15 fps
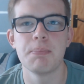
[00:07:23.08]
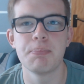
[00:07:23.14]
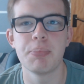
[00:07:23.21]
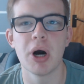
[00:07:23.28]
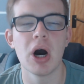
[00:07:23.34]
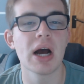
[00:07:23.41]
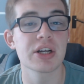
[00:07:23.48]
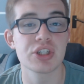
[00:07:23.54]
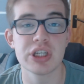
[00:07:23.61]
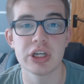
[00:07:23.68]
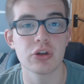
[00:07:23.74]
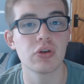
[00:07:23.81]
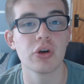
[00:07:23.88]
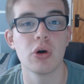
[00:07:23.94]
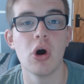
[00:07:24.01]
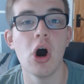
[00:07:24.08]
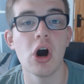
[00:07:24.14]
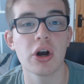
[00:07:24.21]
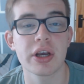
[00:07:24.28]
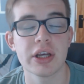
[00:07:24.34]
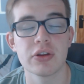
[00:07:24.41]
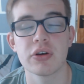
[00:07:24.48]
But last year it took
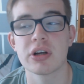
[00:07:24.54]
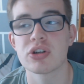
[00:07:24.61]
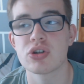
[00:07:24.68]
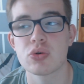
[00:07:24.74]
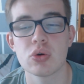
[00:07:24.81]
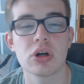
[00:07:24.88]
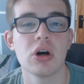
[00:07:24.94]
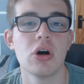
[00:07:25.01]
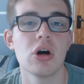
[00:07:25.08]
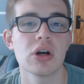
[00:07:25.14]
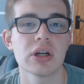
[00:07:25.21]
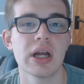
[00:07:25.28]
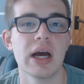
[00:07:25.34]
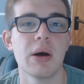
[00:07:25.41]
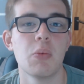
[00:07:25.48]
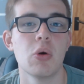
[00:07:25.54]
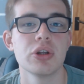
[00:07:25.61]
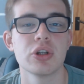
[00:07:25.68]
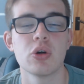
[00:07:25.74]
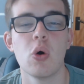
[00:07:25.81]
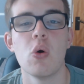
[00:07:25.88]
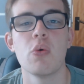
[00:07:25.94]
luck. It took a stroke of luck and
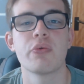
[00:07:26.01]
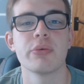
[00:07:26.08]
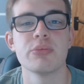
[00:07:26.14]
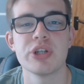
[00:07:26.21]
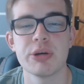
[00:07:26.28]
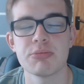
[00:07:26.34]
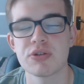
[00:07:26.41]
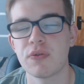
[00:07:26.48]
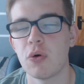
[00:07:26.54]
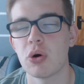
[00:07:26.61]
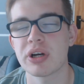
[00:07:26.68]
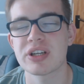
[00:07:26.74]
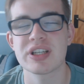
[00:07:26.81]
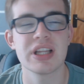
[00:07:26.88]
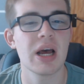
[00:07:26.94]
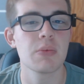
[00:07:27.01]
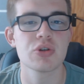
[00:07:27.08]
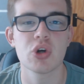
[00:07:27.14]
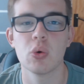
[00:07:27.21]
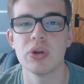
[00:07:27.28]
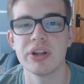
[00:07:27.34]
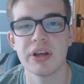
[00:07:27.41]
one goal from James Forrest, and that was
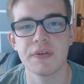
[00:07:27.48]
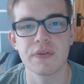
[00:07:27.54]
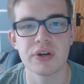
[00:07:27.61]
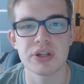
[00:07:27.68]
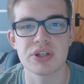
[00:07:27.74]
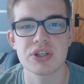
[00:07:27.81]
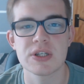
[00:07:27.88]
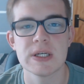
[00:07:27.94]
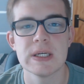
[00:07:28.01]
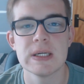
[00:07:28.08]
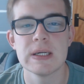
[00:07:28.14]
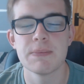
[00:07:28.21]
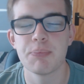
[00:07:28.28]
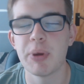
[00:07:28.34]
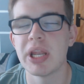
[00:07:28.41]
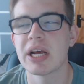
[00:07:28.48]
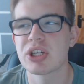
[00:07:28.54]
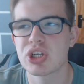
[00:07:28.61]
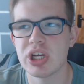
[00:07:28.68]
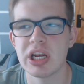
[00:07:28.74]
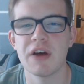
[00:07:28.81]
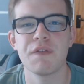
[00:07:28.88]
all the difference. But
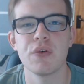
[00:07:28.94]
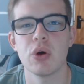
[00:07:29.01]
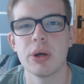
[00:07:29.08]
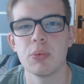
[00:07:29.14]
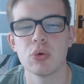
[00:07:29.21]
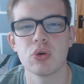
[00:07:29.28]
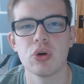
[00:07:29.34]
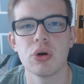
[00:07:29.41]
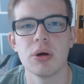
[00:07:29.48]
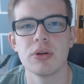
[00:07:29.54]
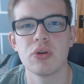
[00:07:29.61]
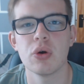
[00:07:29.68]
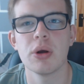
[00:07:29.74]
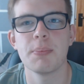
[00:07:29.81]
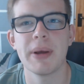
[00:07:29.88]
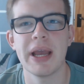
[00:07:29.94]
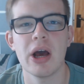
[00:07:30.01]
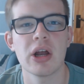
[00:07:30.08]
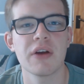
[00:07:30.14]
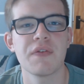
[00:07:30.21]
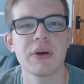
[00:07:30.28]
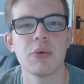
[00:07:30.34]
this year, I feel like we'll do it better.
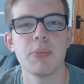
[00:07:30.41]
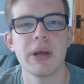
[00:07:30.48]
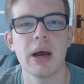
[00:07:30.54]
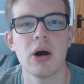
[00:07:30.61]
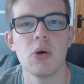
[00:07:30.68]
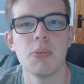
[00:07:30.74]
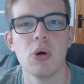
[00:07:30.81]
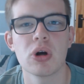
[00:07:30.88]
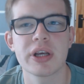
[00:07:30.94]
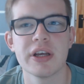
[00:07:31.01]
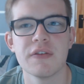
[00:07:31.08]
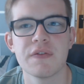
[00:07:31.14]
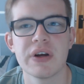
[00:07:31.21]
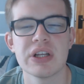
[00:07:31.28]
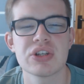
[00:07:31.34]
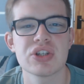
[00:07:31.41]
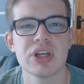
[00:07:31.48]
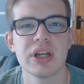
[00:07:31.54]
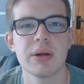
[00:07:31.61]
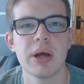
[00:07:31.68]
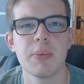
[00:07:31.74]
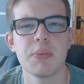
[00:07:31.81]
I think we'll be a little more
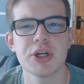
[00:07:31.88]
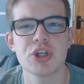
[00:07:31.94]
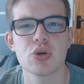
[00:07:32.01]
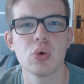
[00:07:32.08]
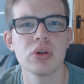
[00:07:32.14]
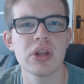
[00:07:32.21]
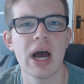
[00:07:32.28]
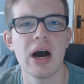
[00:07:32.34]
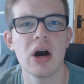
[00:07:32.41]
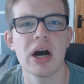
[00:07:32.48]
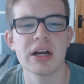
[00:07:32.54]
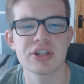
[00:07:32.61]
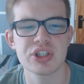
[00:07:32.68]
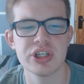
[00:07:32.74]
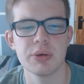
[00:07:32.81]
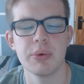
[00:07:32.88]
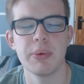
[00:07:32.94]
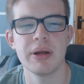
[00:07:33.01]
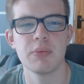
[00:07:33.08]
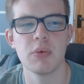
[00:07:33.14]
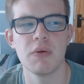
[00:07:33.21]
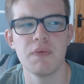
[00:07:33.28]
convincing. And we showed that last year.
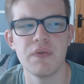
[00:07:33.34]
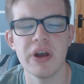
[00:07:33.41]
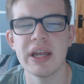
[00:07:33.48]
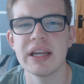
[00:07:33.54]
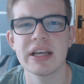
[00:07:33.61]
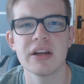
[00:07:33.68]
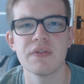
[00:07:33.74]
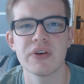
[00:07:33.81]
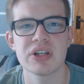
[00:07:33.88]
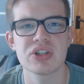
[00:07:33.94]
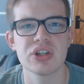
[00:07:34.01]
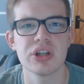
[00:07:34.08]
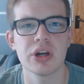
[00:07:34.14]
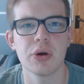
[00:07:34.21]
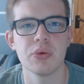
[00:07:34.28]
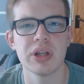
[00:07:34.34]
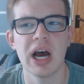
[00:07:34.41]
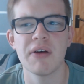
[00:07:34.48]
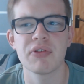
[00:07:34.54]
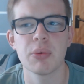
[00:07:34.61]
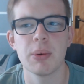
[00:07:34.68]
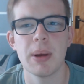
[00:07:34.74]
We were very convincing the round
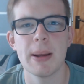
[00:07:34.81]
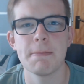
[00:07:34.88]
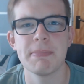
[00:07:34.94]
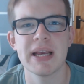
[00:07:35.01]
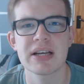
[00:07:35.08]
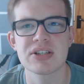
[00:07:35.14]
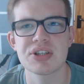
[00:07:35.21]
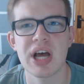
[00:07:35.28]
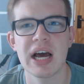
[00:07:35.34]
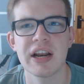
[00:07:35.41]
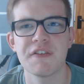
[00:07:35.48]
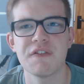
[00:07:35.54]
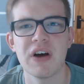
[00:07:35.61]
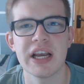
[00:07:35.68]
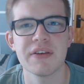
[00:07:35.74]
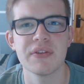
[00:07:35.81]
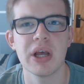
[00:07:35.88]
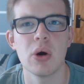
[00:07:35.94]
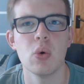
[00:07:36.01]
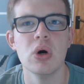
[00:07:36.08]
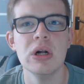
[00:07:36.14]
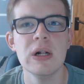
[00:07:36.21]
after. We went and beat Astana
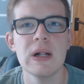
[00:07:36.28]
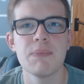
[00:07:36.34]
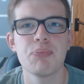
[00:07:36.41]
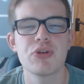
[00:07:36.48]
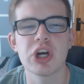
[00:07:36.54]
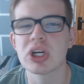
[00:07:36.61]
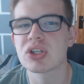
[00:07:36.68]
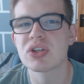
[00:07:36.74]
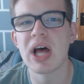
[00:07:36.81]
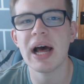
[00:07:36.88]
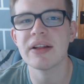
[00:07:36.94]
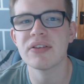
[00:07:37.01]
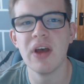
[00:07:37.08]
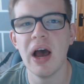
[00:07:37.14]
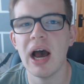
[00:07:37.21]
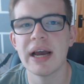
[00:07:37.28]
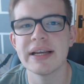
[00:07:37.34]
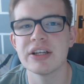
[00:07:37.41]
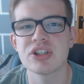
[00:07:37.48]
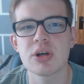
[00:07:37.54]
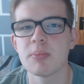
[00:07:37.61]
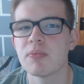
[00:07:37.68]
5-0. Just that
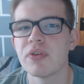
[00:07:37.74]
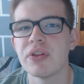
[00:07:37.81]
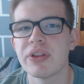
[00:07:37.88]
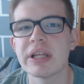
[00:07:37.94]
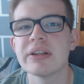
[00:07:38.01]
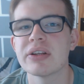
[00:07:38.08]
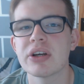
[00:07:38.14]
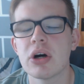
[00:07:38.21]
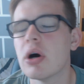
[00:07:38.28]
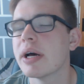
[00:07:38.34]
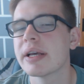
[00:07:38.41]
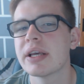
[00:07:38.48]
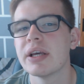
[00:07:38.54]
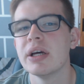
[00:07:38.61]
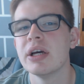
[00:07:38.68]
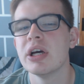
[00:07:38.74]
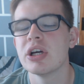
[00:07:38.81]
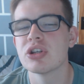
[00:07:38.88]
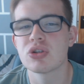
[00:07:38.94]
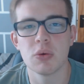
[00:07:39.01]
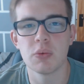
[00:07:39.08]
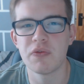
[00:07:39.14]
tie, something didn't click.
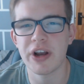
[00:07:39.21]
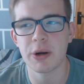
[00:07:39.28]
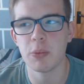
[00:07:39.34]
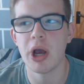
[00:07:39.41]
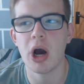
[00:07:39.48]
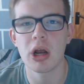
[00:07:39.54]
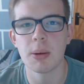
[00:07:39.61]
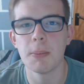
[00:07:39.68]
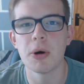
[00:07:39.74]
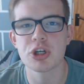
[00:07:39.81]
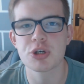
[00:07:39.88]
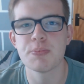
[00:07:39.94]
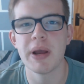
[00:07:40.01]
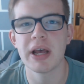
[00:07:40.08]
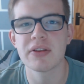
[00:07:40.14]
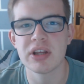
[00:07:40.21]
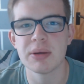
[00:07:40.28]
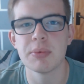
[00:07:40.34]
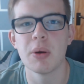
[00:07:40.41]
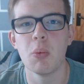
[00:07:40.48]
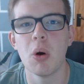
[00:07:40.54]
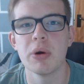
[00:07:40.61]
So I think we are a much better
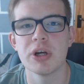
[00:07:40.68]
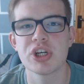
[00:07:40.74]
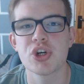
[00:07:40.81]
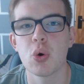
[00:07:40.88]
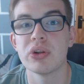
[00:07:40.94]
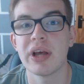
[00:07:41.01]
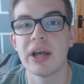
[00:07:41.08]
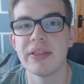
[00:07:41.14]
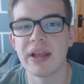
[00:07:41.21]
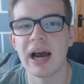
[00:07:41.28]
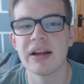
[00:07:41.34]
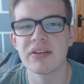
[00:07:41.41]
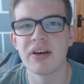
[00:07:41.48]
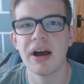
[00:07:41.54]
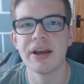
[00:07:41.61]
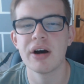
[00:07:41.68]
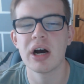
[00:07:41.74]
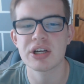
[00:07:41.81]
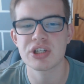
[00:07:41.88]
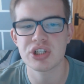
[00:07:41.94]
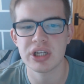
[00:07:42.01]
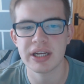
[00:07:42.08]
team than what we showed in that tie
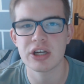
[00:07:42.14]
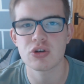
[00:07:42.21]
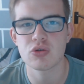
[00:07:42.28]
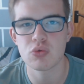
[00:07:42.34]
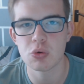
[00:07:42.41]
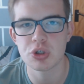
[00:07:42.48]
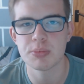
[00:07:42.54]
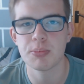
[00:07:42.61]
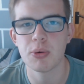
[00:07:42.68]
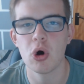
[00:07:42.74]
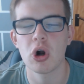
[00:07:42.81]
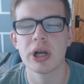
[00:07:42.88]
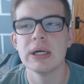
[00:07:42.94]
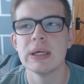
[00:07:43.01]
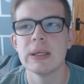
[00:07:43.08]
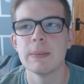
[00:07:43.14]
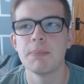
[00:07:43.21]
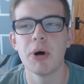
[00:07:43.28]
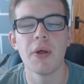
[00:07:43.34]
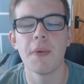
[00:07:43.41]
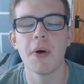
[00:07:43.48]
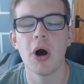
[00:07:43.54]
last year against Rosenborg.
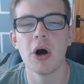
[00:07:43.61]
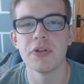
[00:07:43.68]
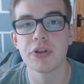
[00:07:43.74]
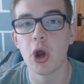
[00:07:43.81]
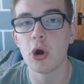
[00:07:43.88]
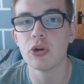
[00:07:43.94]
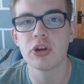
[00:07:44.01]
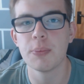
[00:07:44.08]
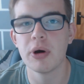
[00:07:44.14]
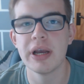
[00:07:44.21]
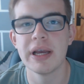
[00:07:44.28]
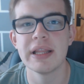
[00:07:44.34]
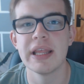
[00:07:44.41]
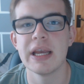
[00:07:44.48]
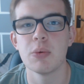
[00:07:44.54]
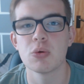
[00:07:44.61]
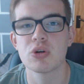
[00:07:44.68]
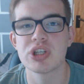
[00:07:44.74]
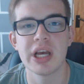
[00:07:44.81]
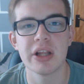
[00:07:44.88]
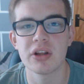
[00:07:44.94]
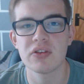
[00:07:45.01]
But undoubtedly, they will
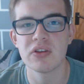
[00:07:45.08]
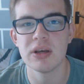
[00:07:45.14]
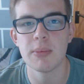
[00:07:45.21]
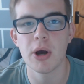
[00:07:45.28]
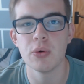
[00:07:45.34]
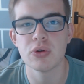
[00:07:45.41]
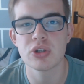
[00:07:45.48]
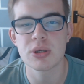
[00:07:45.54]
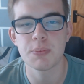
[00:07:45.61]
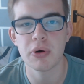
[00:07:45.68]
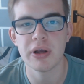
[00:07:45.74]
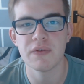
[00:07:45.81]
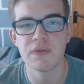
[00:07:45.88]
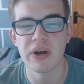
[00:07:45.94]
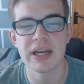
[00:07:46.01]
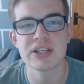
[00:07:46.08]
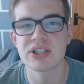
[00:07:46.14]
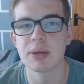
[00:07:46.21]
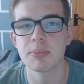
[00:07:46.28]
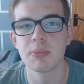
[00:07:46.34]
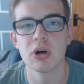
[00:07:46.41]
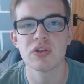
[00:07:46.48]
set their team out to play very
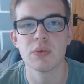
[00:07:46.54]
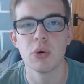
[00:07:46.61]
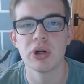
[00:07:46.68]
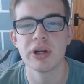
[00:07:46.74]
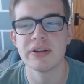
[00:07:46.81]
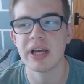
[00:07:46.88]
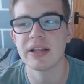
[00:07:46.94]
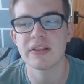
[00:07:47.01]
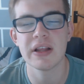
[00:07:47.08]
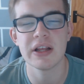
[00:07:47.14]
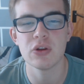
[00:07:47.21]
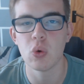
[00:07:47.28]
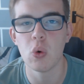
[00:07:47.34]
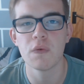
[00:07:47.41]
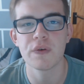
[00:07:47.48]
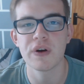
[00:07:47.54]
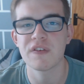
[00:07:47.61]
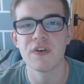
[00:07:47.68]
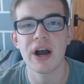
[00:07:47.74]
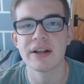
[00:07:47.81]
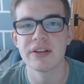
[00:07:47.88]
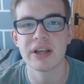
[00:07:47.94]
similar to what they did. And they know for a
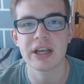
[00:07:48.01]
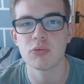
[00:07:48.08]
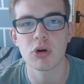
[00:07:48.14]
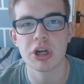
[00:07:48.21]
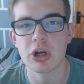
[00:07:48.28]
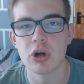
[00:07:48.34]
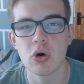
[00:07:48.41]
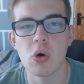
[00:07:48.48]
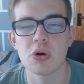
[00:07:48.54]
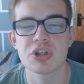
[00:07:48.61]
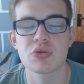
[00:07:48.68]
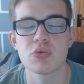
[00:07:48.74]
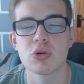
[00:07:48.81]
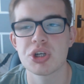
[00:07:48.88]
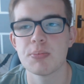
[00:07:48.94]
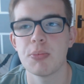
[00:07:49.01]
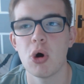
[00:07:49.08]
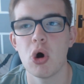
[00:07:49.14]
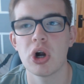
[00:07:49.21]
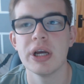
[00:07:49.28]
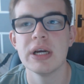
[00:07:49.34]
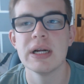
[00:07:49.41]
fact they can run it close,
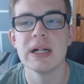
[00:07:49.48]
Rosenborg.